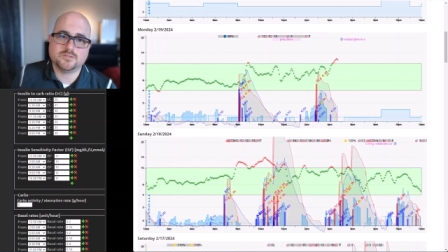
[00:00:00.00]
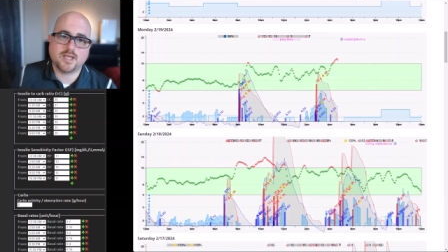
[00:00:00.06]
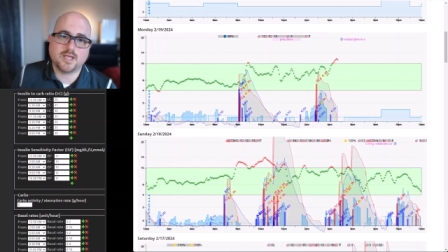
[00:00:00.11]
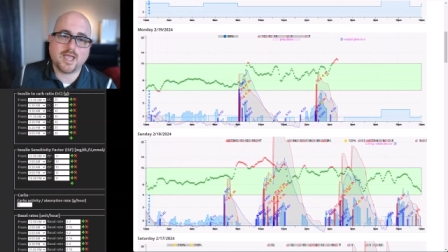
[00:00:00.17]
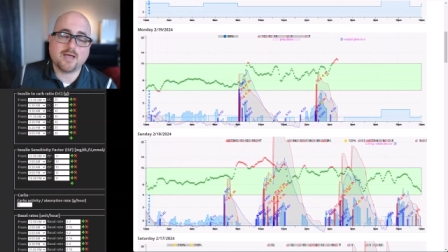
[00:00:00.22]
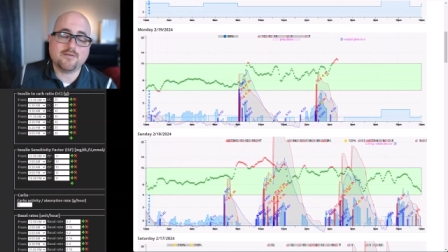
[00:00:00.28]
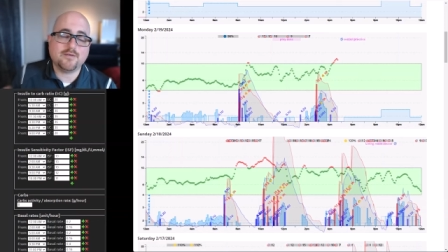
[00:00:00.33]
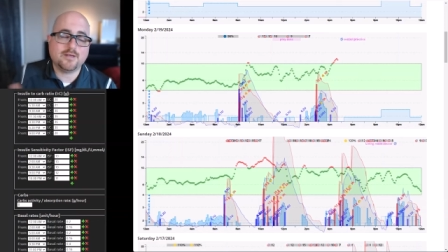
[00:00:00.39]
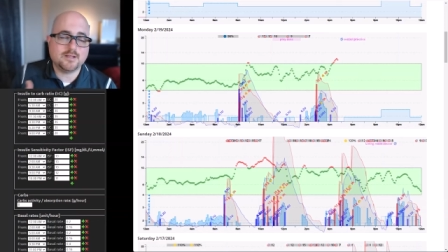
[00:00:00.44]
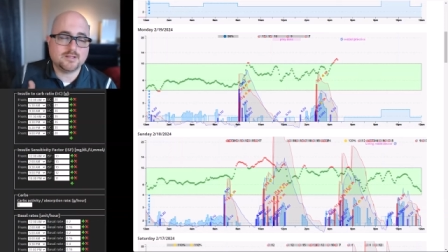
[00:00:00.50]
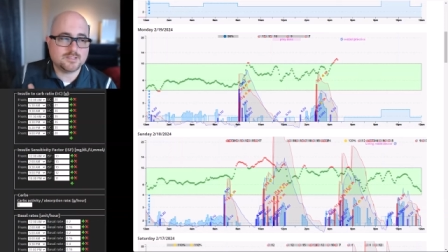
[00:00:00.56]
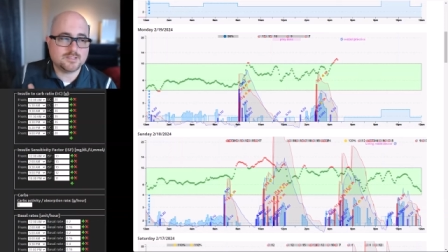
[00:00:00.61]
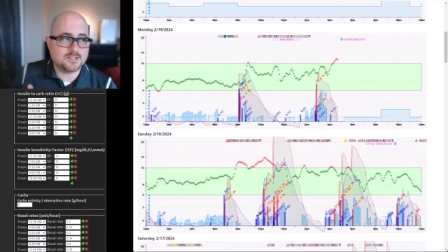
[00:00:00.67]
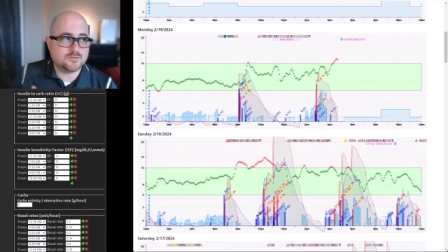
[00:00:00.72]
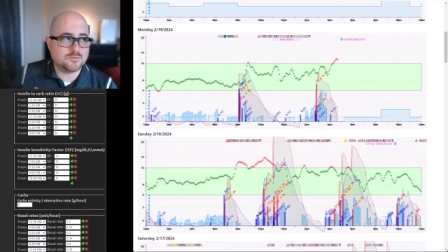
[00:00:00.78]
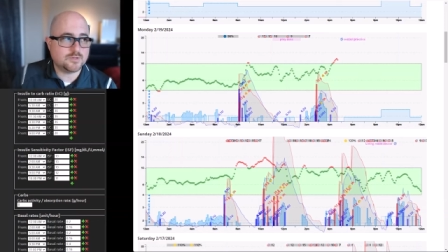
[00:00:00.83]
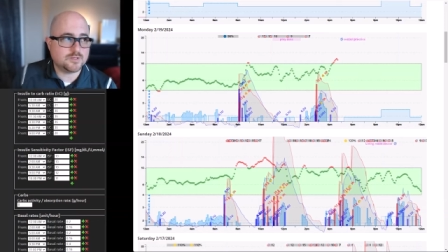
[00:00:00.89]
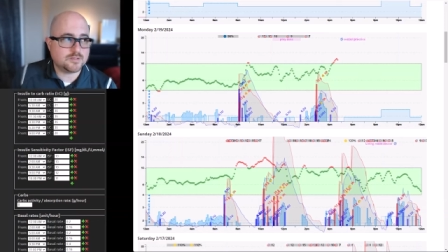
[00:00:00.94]
I have had to
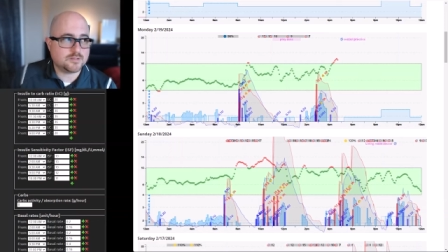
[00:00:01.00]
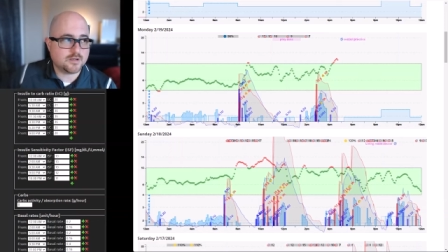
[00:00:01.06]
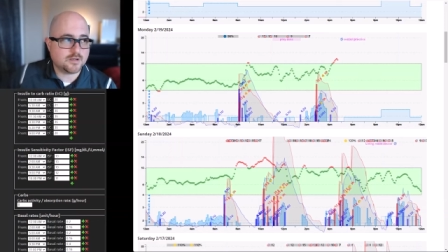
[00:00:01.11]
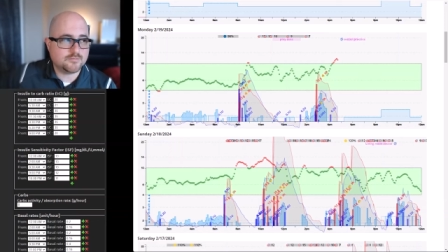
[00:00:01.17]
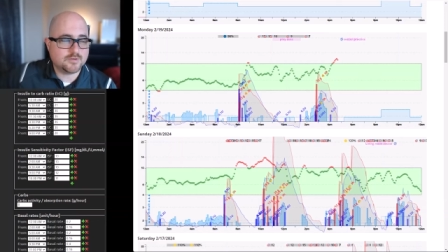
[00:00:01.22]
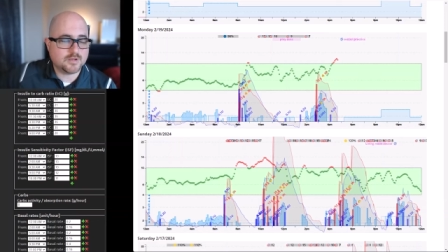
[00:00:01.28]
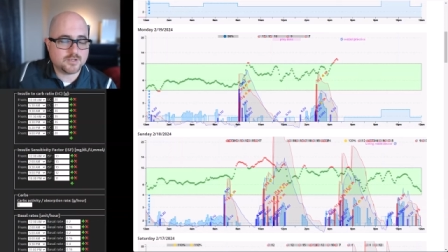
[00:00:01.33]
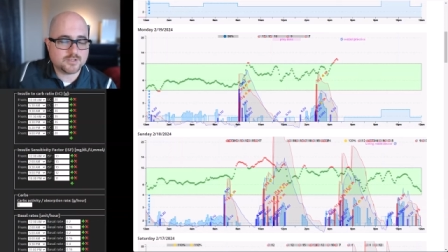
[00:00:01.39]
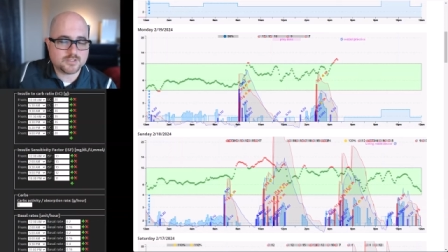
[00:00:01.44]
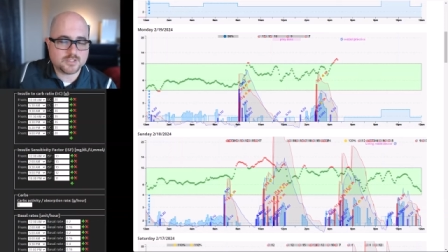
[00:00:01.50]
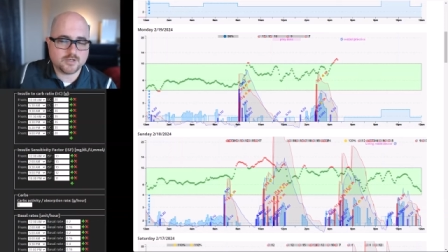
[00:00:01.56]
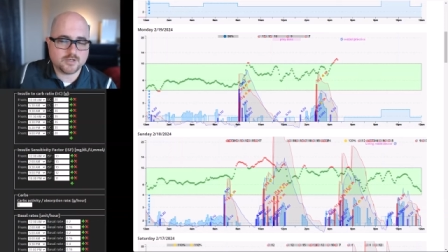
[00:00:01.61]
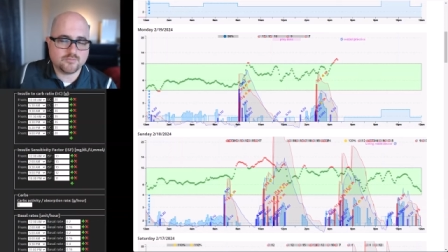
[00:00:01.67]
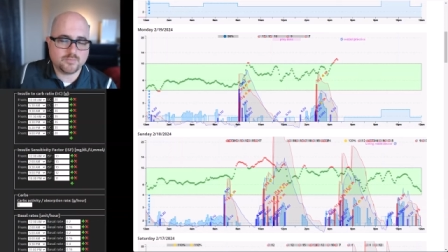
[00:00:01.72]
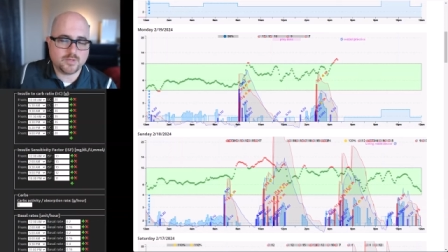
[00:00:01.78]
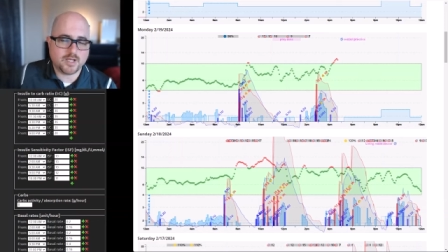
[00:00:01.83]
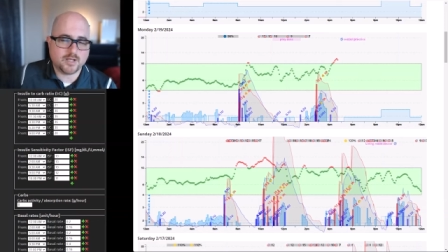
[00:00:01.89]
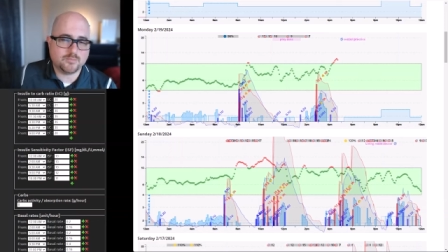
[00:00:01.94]
deal with our fair share
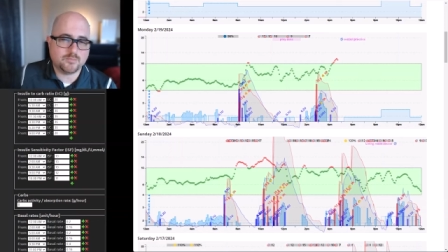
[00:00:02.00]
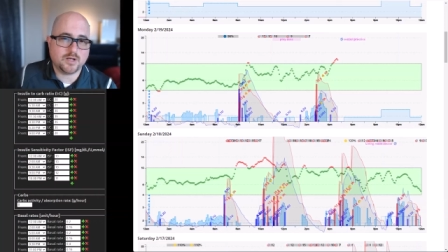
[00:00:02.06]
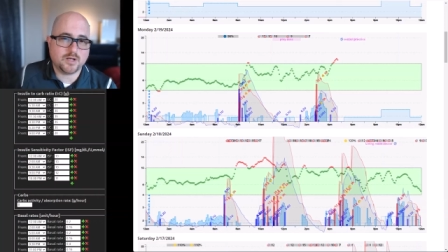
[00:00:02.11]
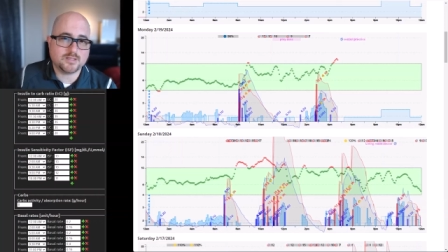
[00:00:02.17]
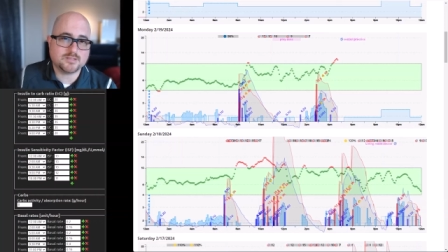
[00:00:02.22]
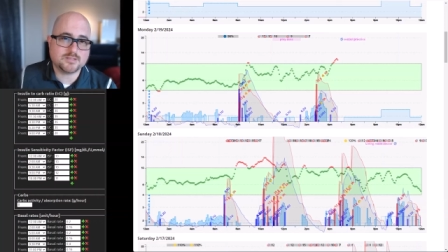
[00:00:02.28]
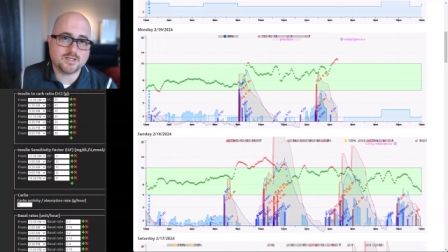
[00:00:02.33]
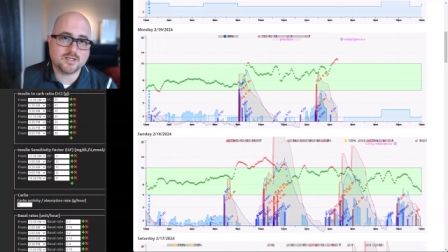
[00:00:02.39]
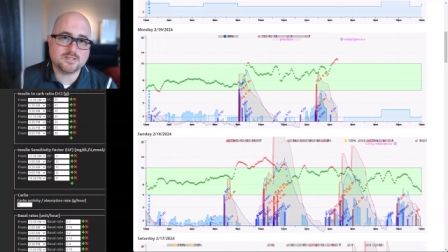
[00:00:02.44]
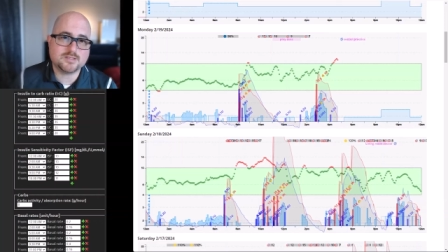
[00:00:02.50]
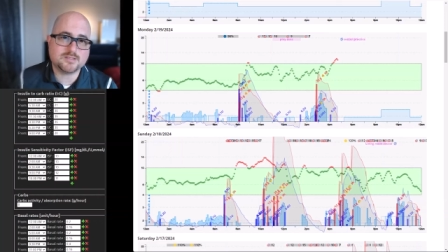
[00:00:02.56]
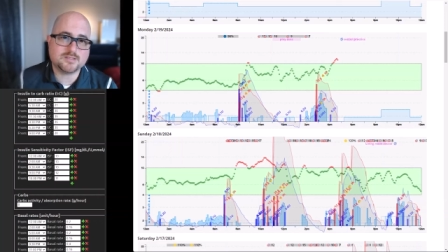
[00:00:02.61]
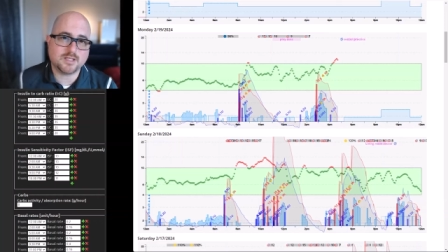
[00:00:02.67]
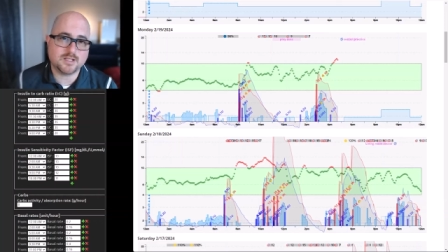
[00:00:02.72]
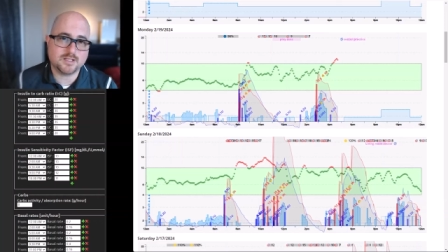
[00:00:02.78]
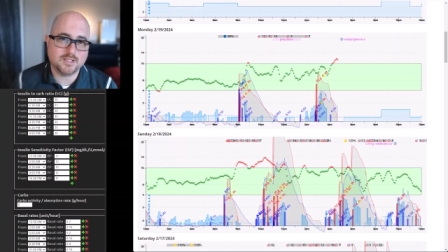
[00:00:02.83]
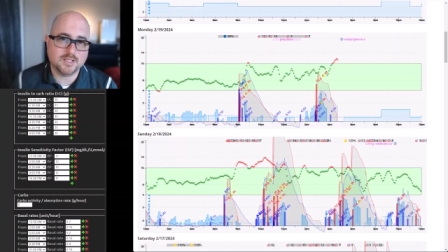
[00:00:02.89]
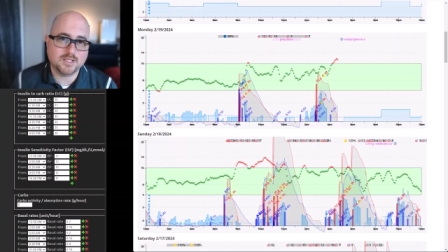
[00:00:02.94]
of bad pod sites,
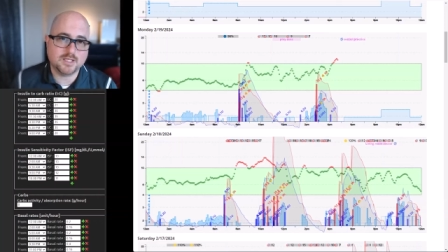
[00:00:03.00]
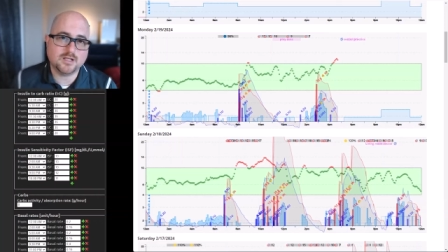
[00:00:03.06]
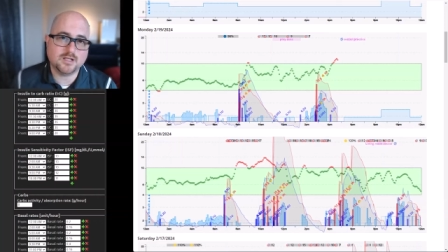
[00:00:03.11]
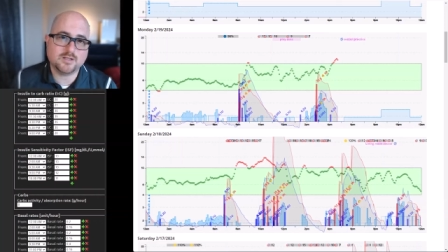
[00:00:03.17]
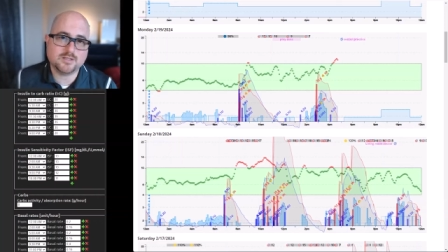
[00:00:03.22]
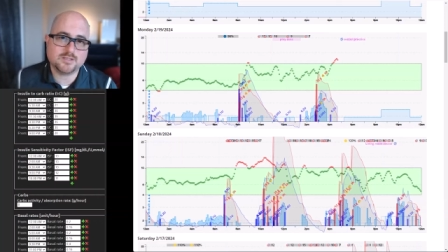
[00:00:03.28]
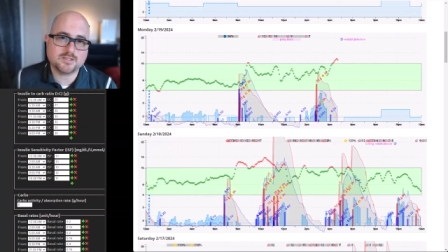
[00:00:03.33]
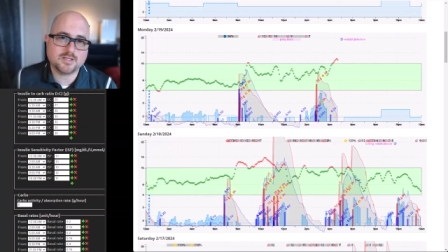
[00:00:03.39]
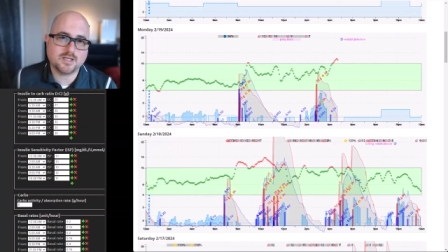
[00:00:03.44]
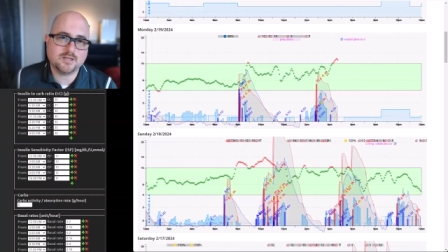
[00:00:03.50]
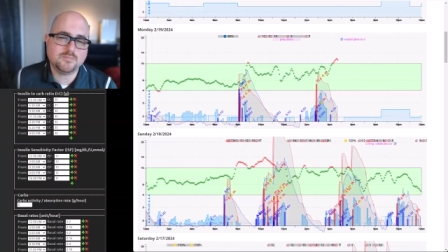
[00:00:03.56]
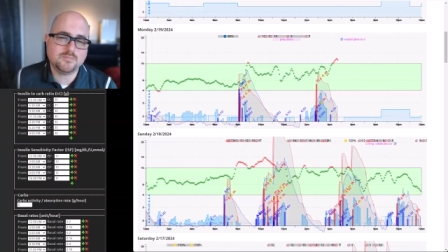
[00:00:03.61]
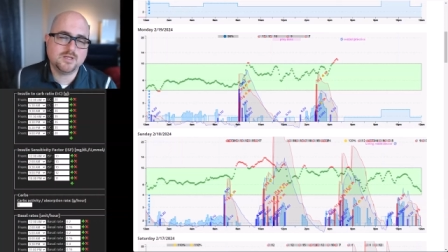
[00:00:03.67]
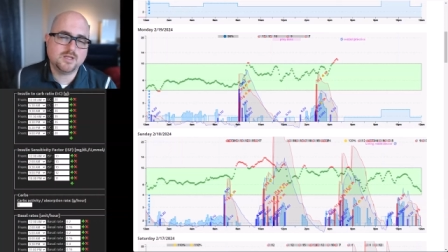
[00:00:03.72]
like leaking all the time.